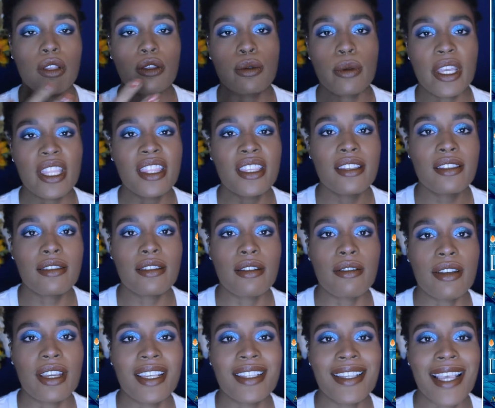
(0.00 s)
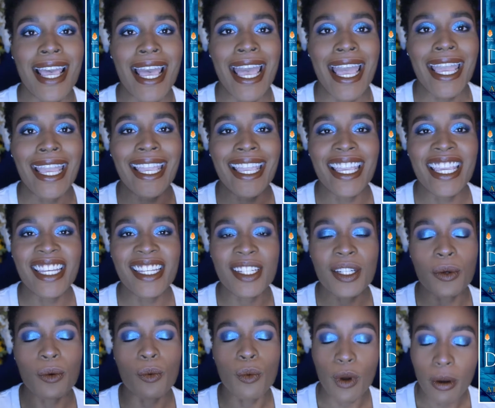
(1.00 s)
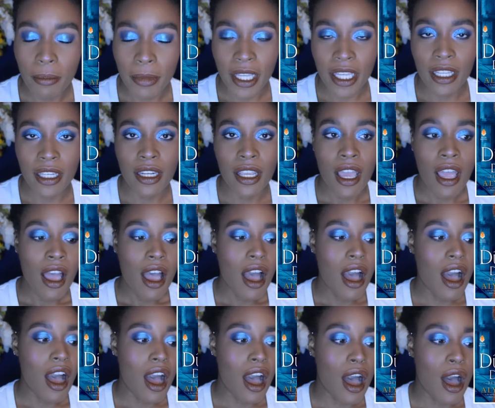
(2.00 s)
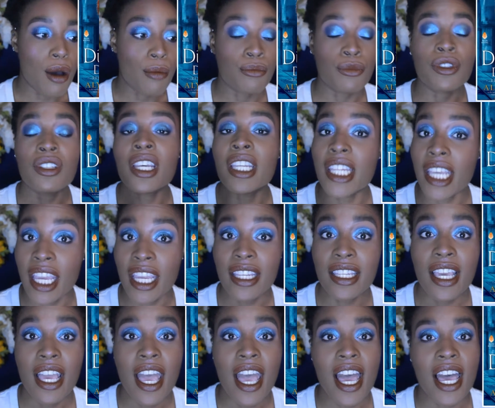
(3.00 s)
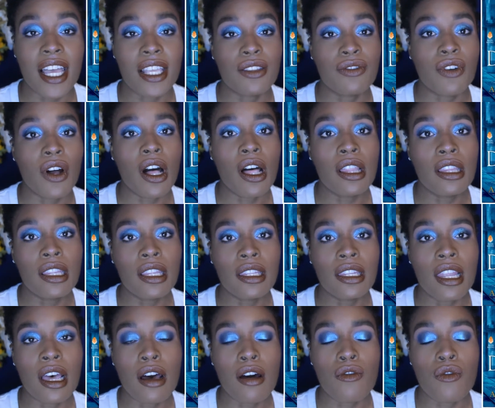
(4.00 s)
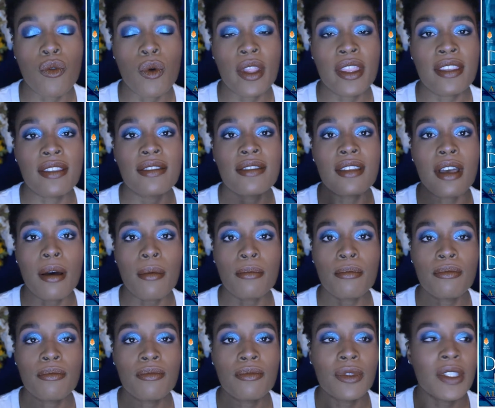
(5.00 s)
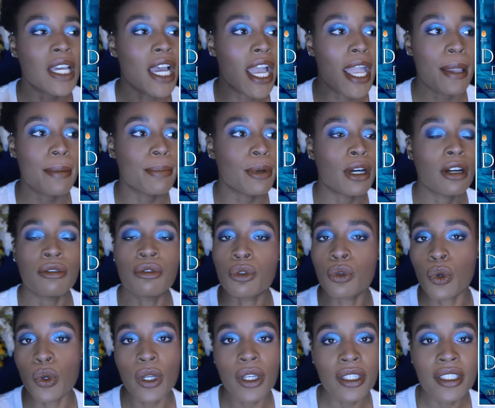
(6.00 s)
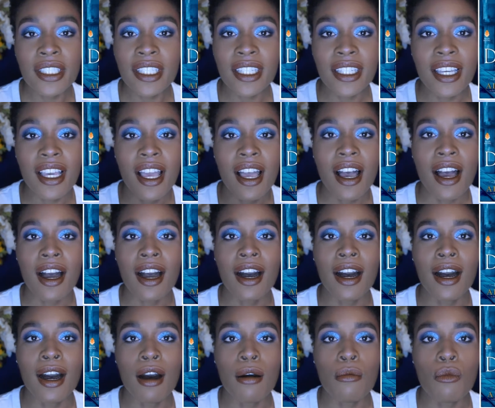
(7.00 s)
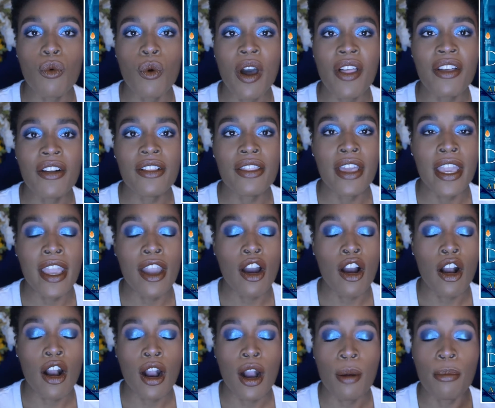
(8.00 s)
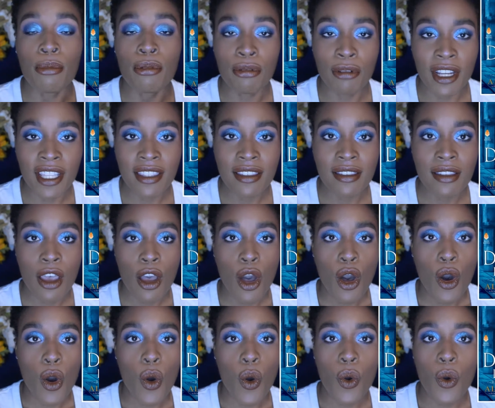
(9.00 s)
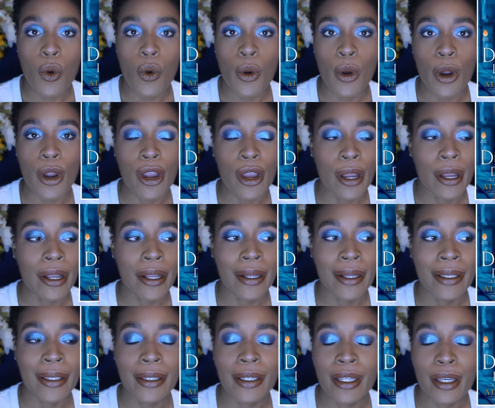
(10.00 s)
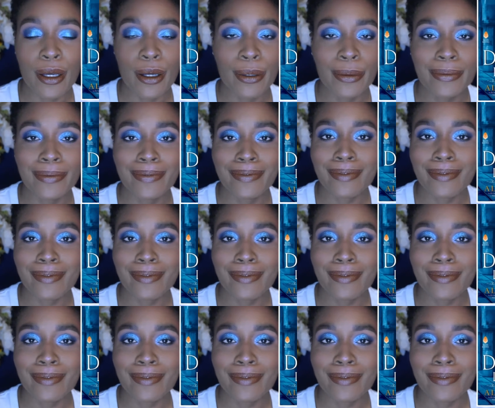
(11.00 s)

So in this series, each woman to date has fallen in love with some type of royalty, whether they are a prince or, you know,